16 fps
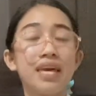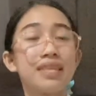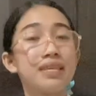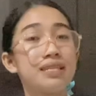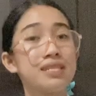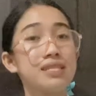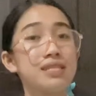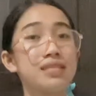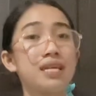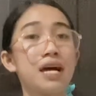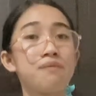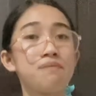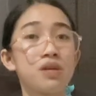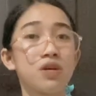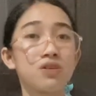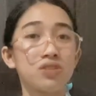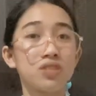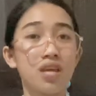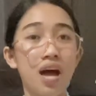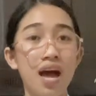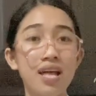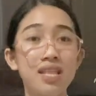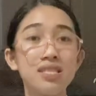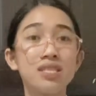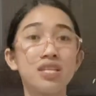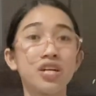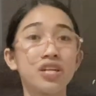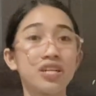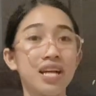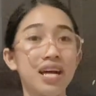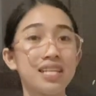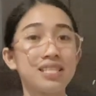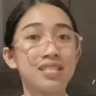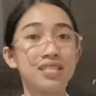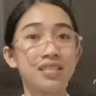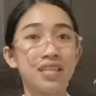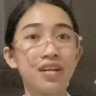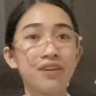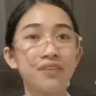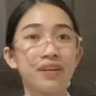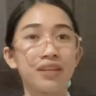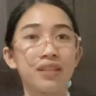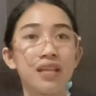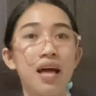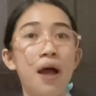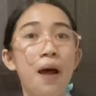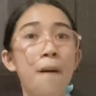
This is done because the hands are not sterile.